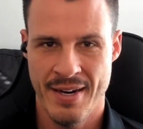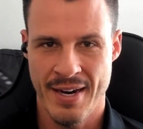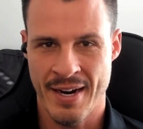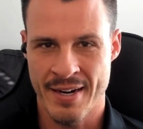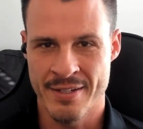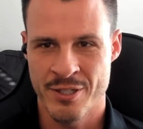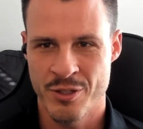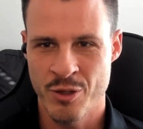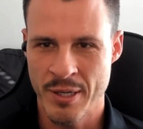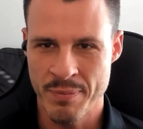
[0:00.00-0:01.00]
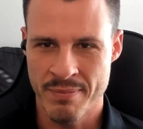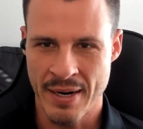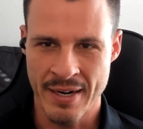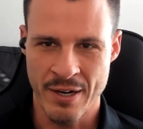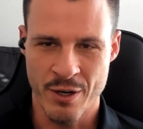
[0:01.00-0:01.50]
And during
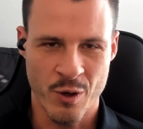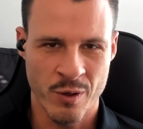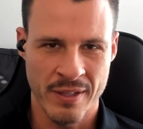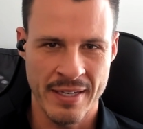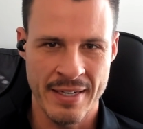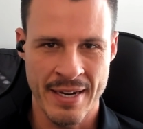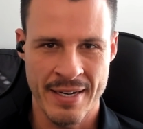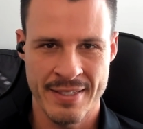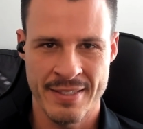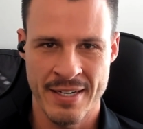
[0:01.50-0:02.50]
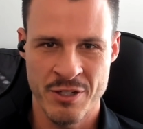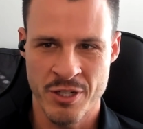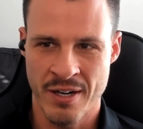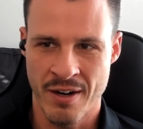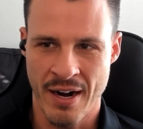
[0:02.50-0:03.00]
my early days as an
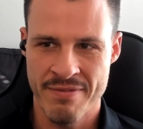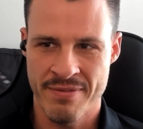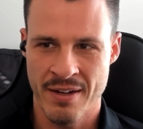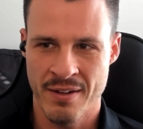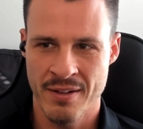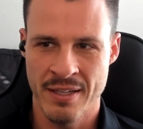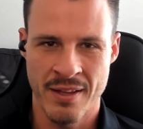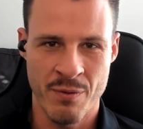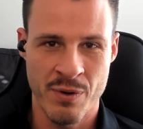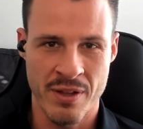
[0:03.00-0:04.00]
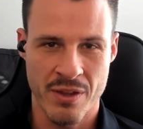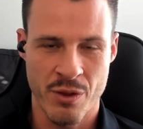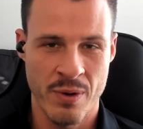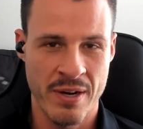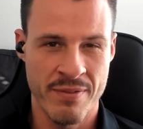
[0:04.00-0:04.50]
engineer, I fell in love with
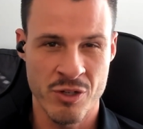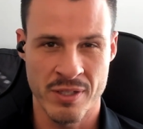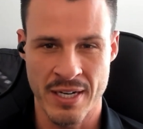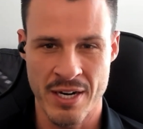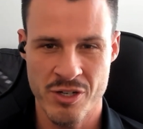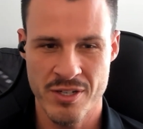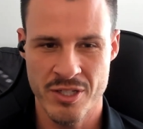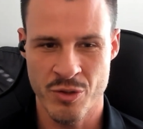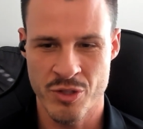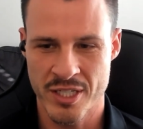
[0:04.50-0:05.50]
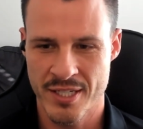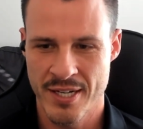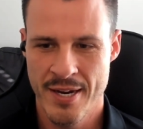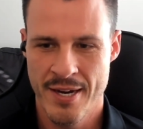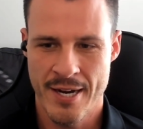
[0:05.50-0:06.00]
3D visualization. So just
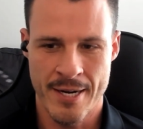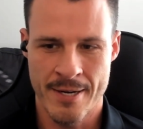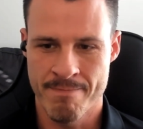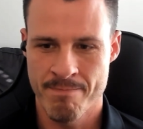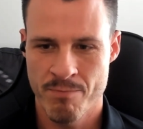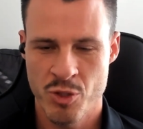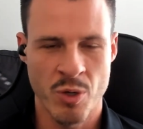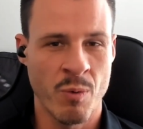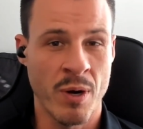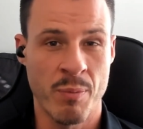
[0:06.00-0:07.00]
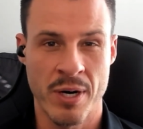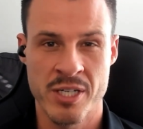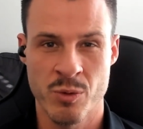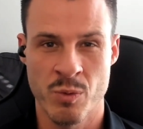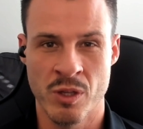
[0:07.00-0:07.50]
showing what a
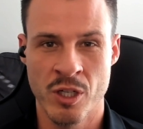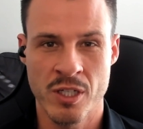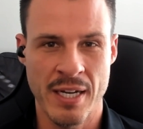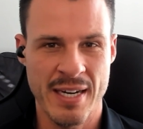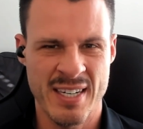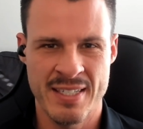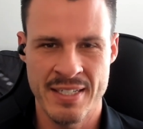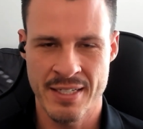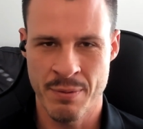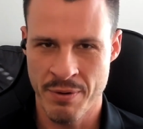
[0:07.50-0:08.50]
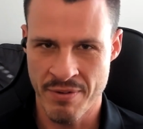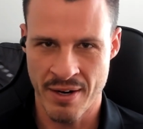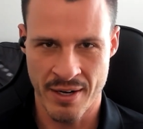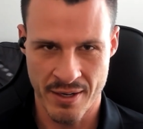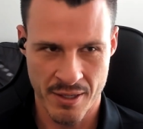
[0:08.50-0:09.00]
project would look like, because these can be
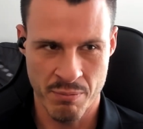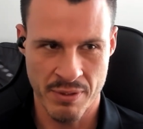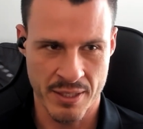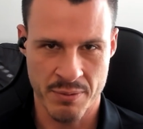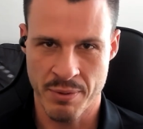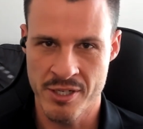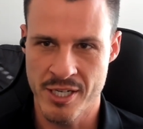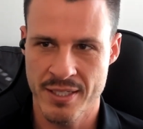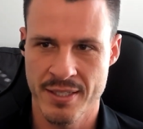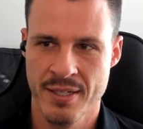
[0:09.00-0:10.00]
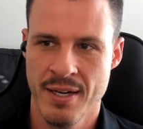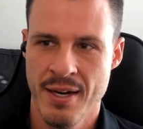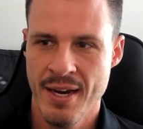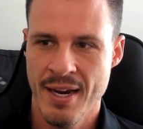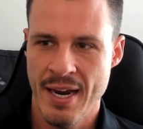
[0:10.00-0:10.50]
very complex projects.
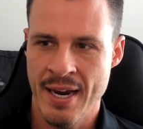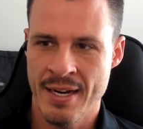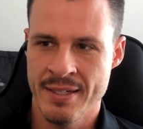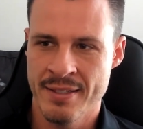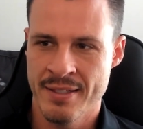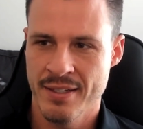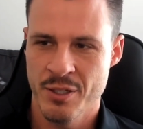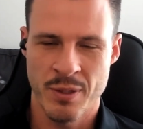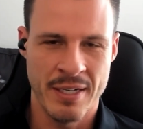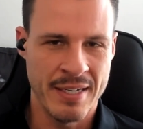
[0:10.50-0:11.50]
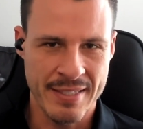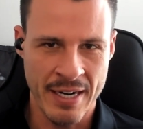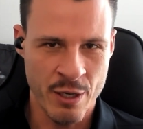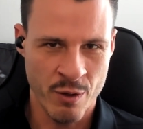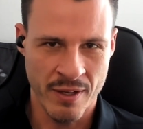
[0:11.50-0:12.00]
And so I
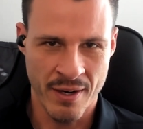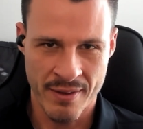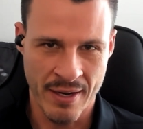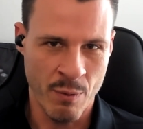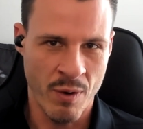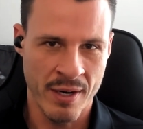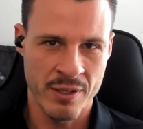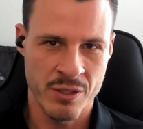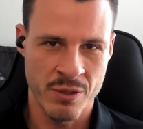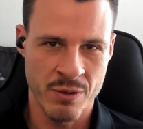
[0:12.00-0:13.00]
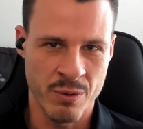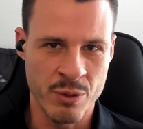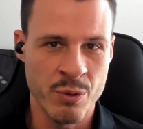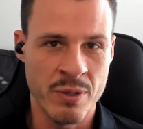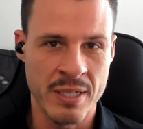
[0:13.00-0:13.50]
decided early on that I wanted to
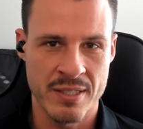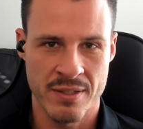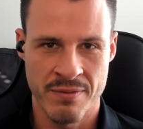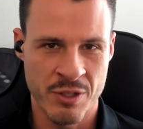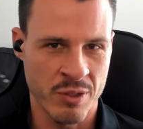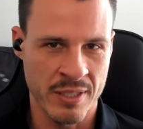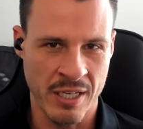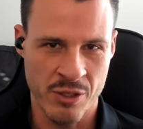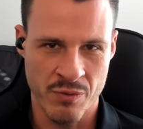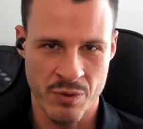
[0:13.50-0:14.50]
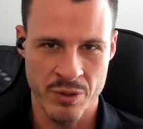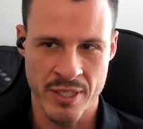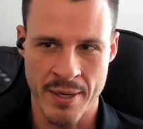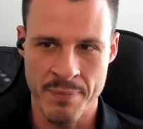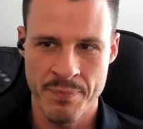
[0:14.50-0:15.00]
do this visualization full
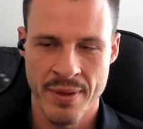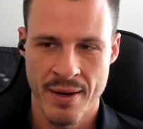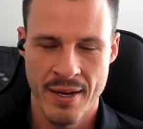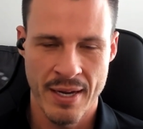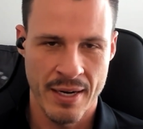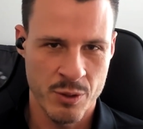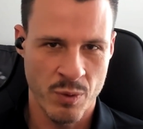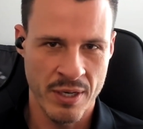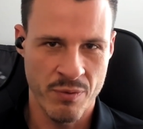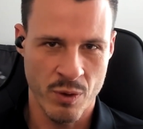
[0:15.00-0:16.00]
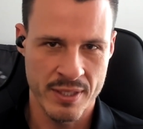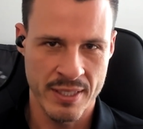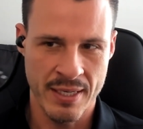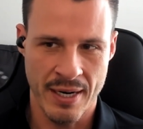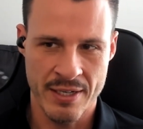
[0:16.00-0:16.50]
time. And in
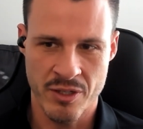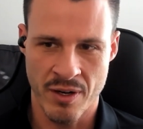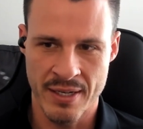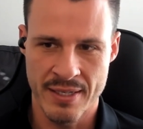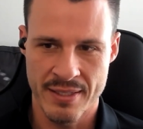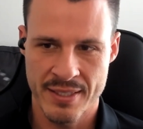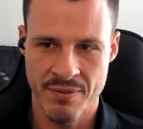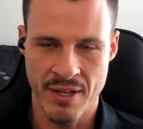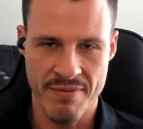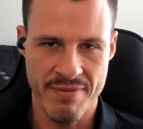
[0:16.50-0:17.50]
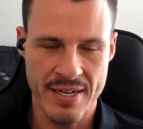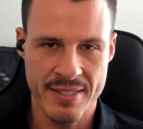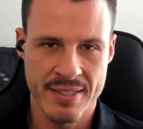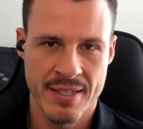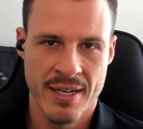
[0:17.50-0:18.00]
2014, I started Civil
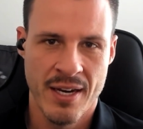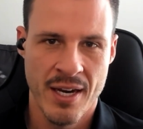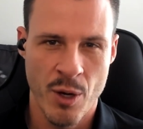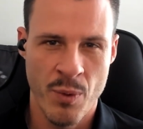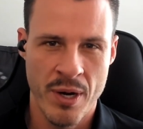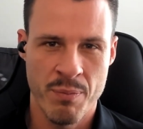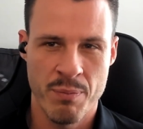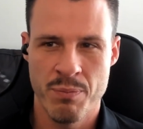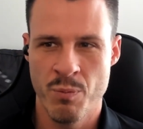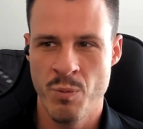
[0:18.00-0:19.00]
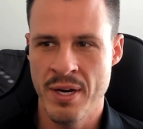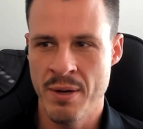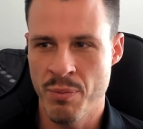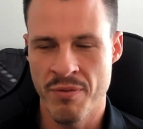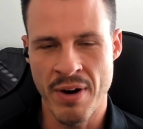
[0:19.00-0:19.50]
FX. We
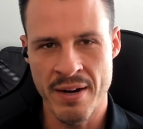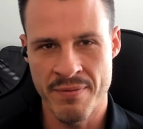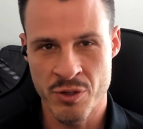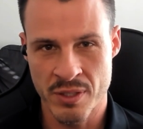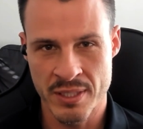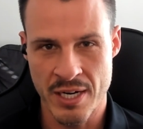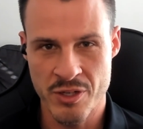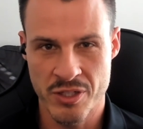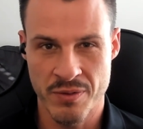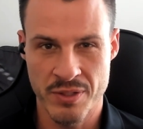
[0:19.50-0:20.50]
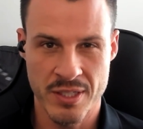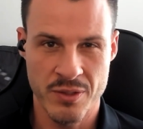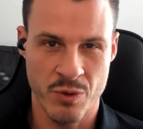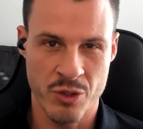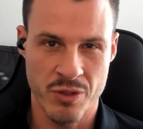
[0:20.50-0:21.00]
provided visualization services
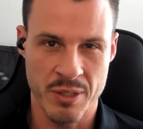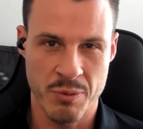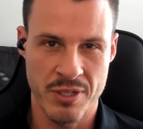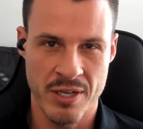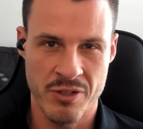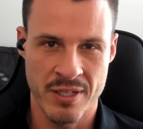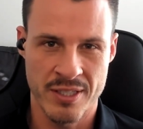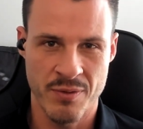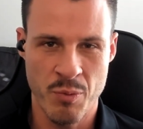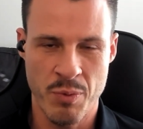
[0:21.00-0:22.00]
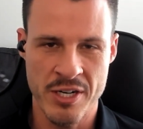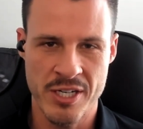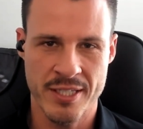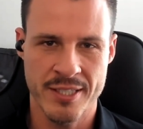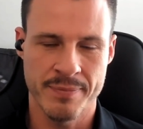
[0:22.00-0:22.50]
for transportation and civil
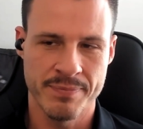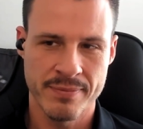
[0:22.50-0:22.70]
projects.